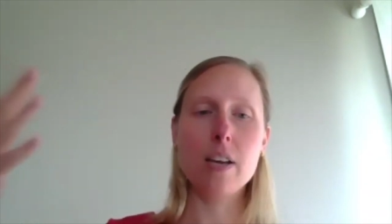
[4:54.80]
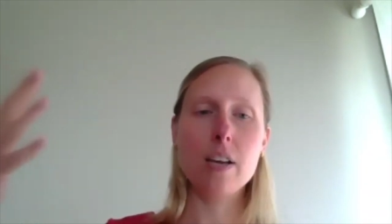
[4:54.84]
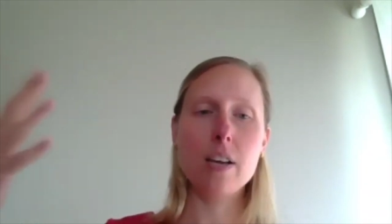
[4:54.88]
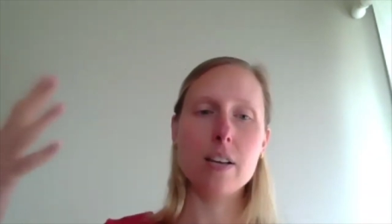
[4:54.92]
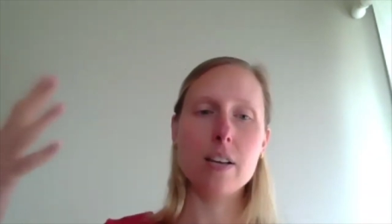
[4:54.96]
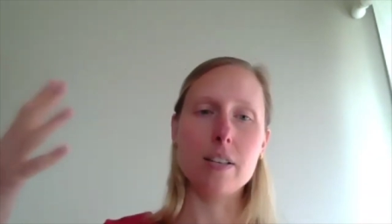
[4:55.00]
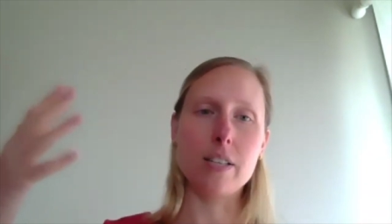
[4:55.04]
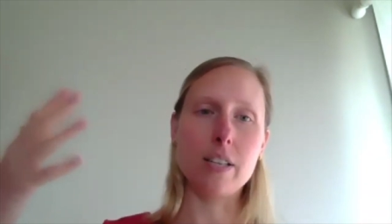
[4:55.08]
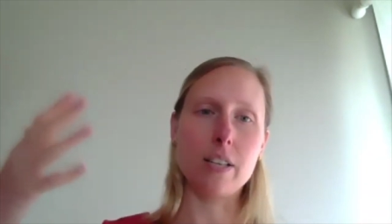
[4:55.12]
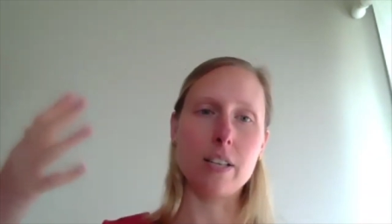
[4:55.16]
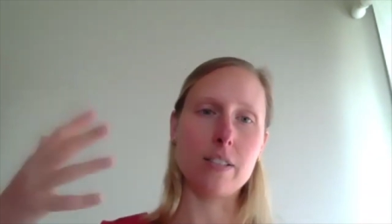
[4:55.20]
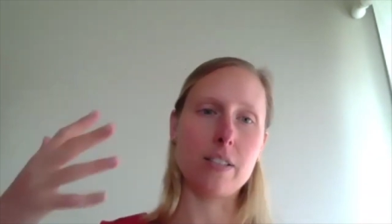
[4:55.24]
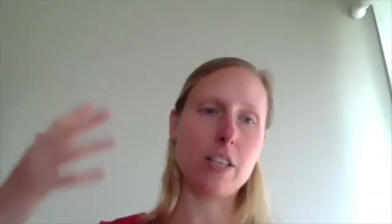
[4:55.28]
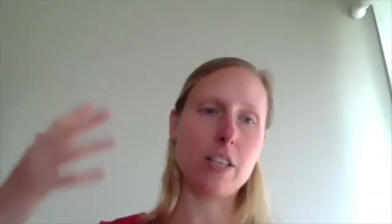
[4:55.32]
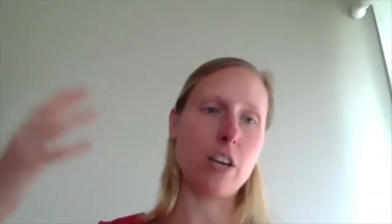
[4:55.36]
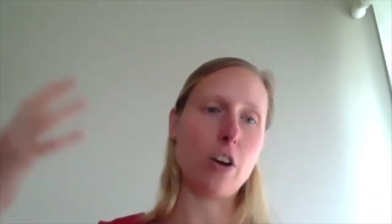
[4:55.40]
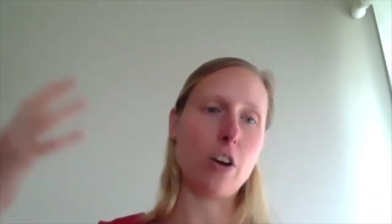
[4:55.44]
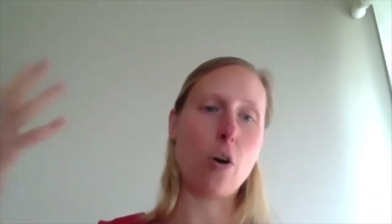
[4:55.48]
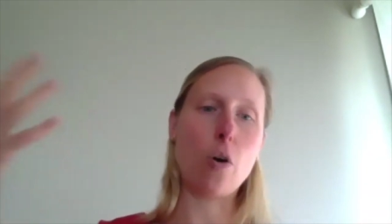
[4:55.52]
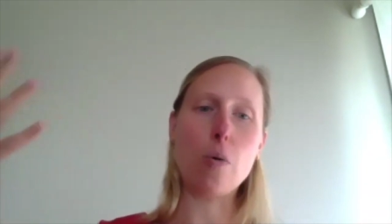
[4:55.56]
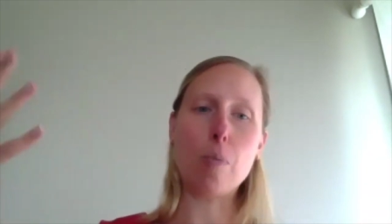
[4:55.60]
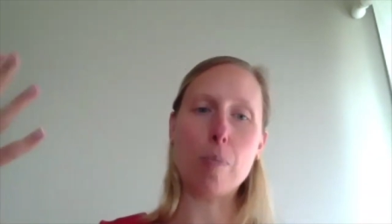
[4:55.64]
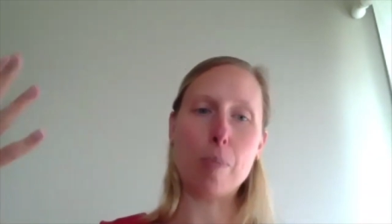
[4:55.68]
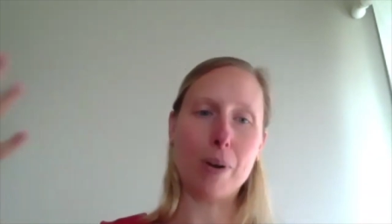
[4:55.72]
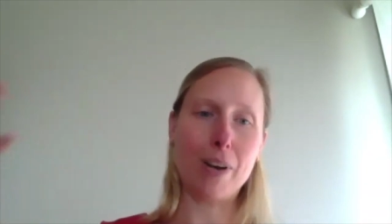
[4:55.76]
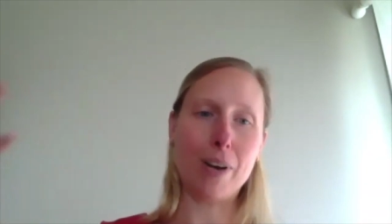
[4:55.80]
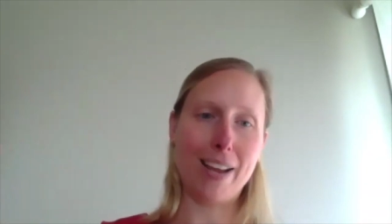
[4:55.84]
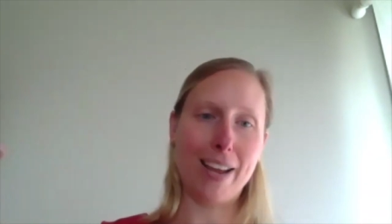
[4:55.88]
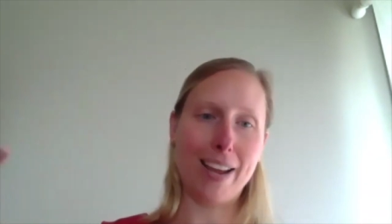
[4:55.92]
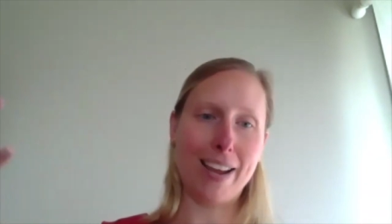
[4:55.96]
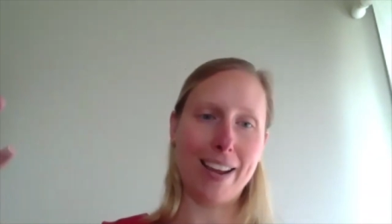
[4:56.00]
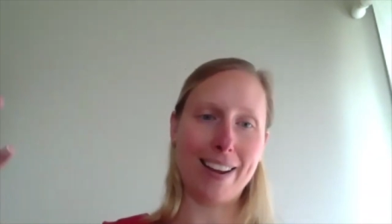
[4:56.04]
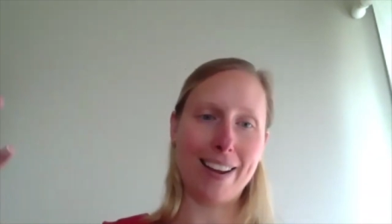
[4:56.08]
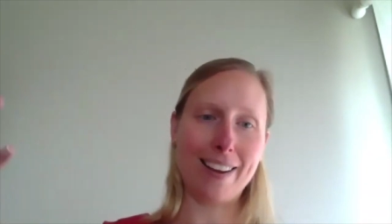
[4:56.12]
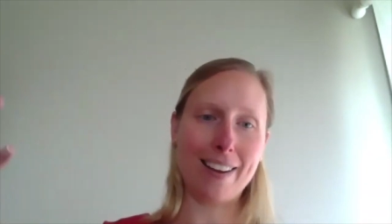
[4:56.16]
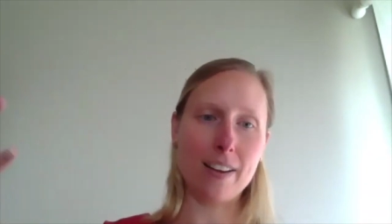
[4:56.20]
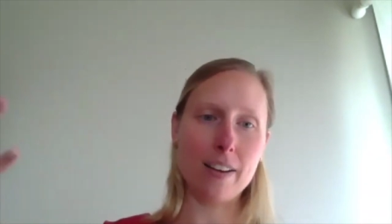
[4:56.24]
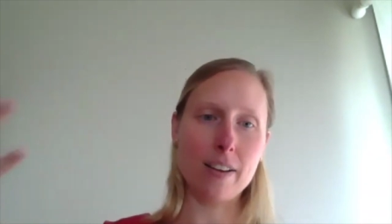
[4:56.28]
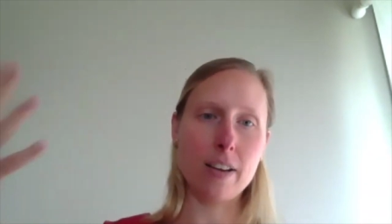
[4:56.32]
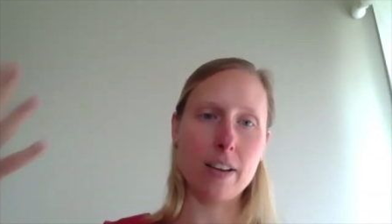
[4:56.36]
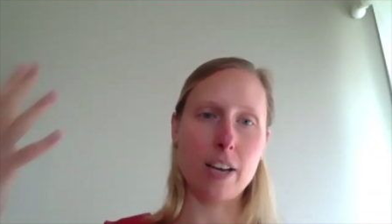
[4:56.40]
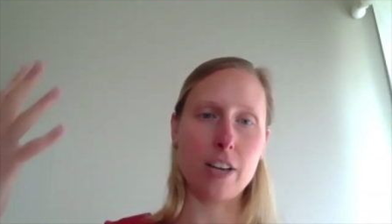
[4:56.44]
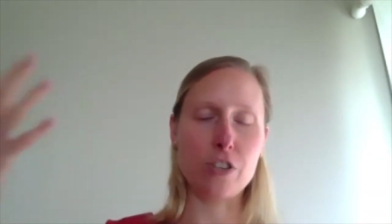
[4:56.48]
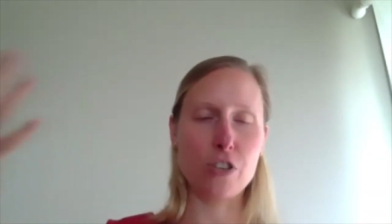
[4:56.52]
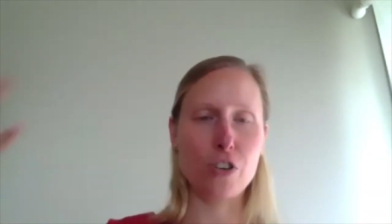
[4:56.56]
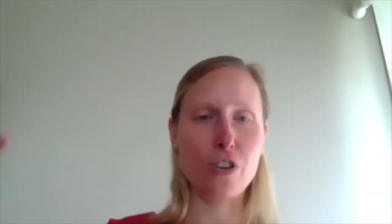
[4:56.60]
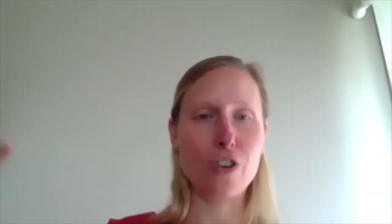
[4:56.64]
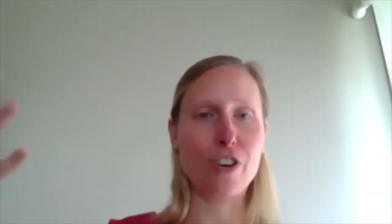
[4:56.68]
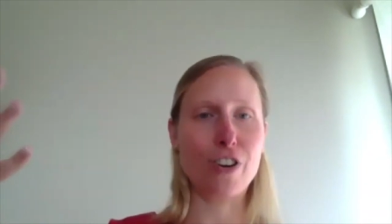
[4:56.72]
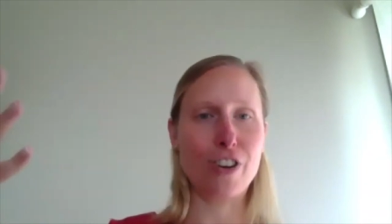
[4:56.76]
does the opening
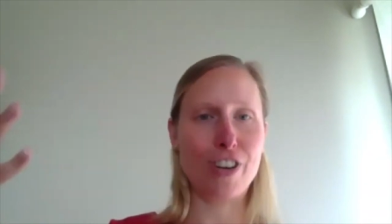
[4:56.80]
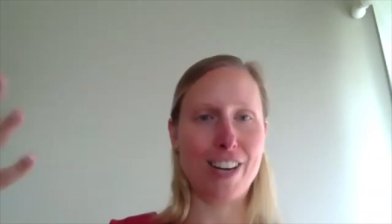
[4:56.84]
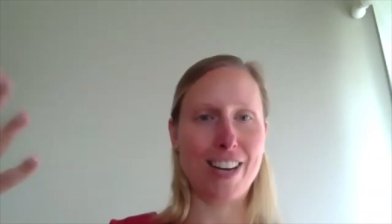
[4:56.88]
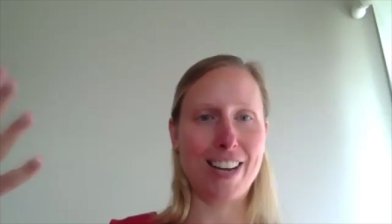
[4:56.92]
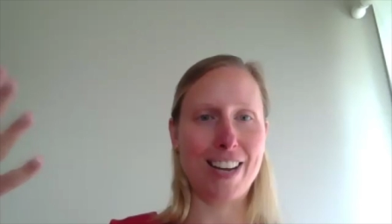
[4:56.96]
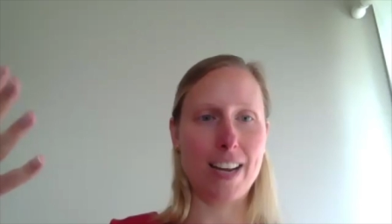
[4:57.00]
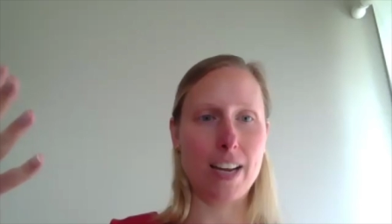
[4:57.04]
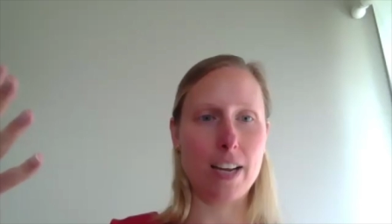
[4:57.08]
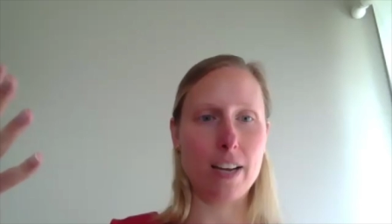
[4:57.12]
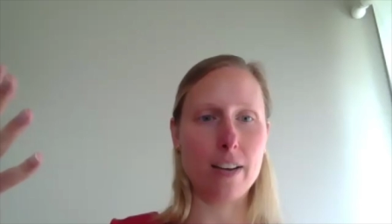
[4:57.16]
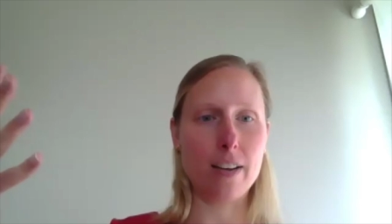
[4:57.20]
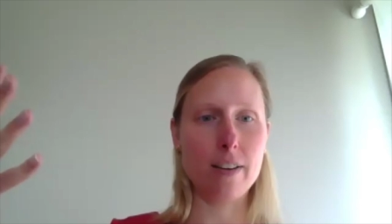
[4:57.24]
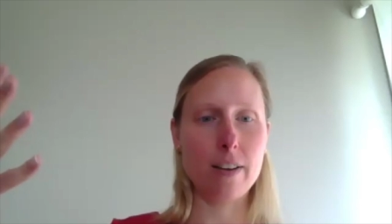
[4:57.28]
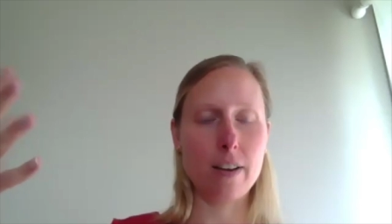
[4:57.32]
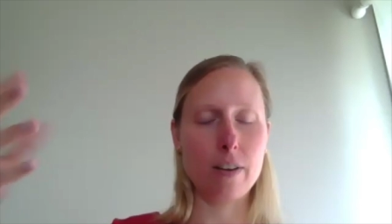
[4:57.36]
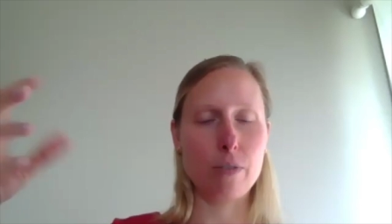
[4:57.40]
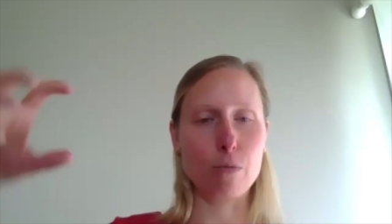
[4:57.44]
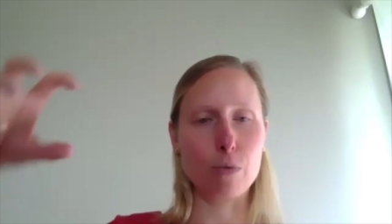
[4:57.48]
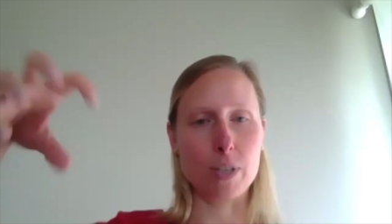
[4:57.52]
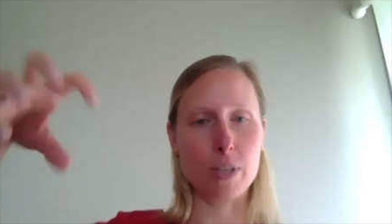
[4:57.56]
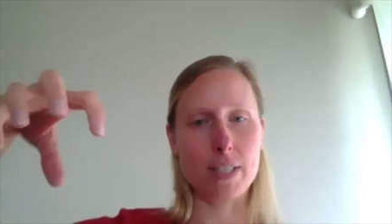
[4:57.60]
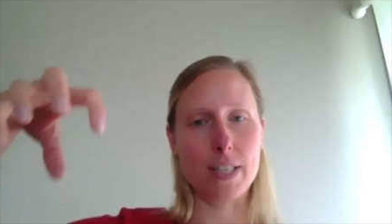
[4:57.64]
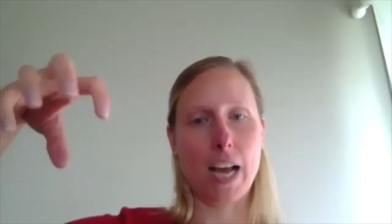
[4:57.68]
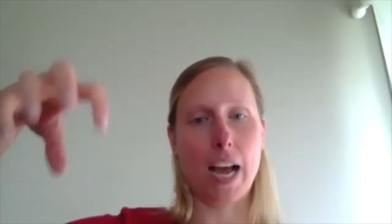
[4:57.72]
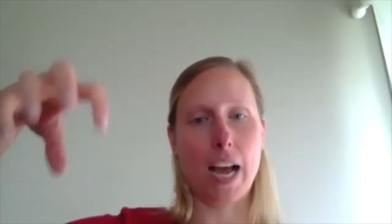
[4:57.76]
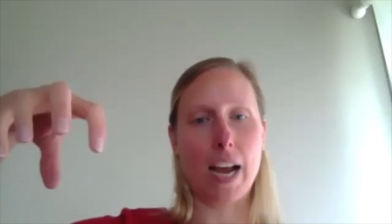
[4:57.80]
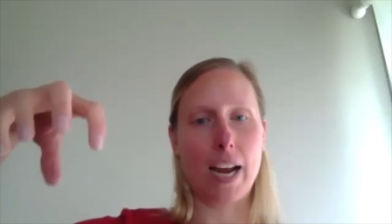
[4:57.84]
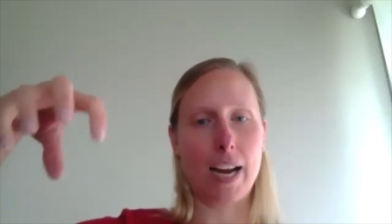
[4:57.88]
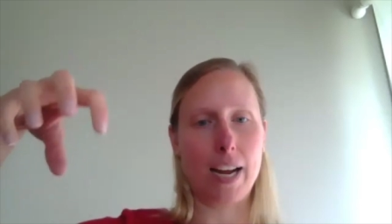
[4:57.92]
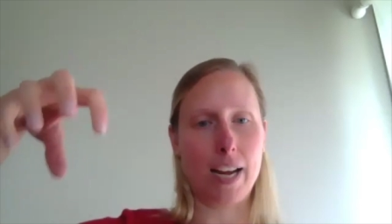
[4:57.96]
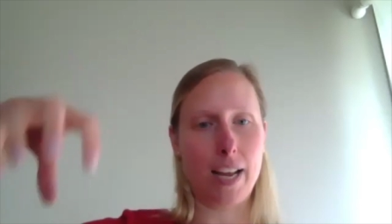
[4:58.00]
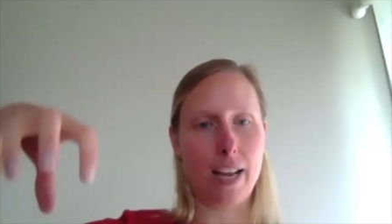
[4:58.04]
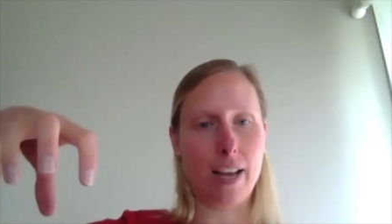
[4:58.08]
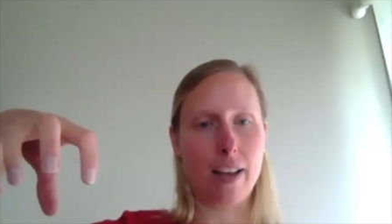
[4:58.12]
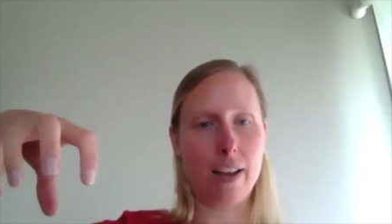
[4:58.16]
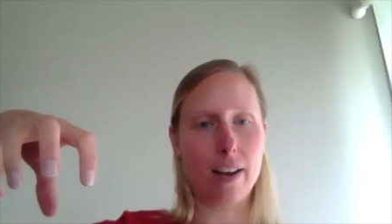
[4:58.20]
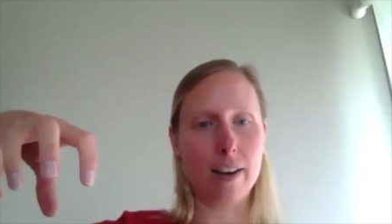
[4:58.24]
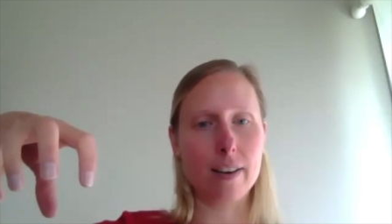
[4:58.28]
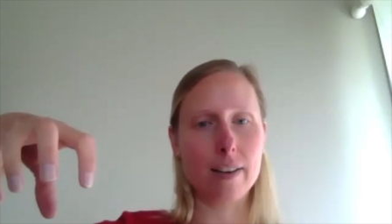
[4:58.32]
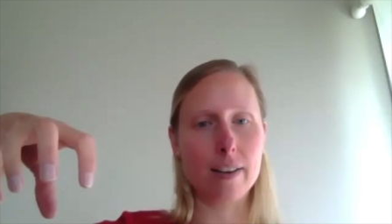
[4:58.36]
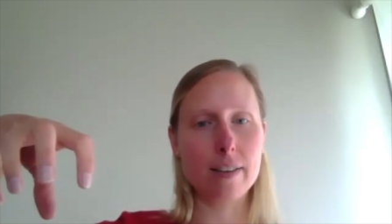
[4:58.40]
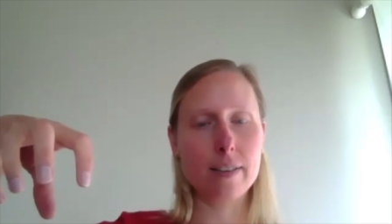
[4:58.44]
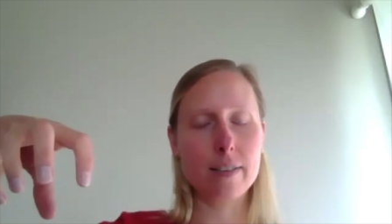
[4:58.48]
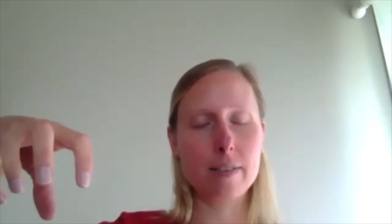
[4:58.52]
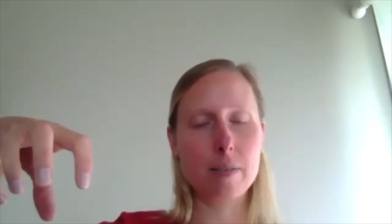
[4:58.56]
attorney reside in?